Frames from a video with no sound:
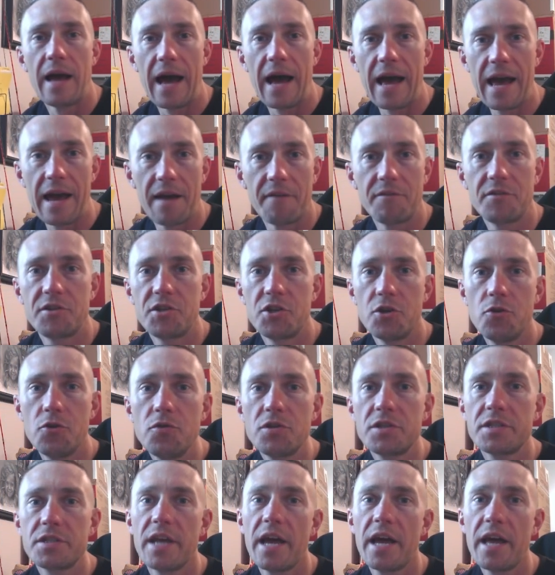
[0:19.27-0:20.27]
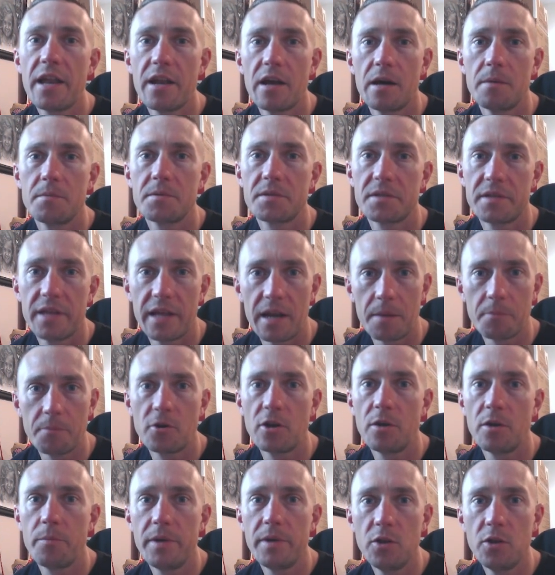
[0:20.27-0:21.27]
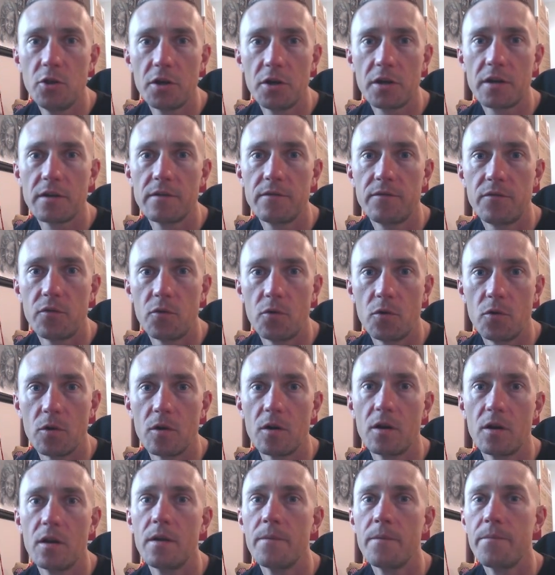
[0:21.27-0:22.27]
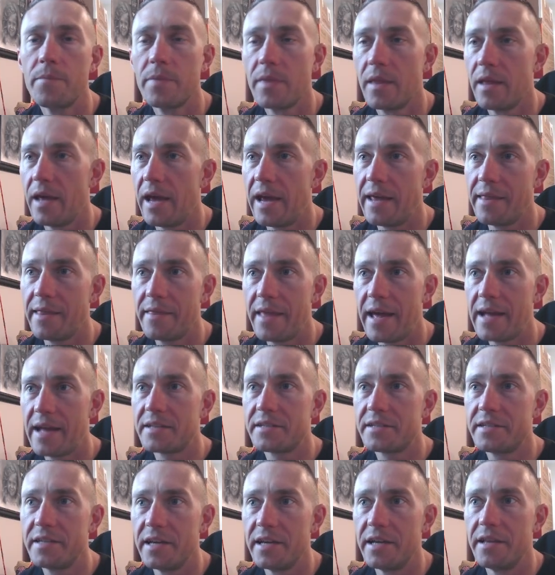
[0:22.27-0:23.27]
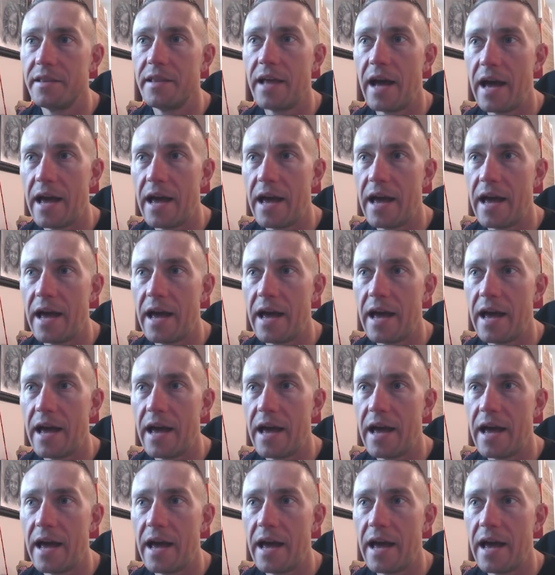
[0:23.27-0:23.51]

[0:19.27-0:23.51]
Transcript: I have two setups that I'm going to be looking for, and that's it.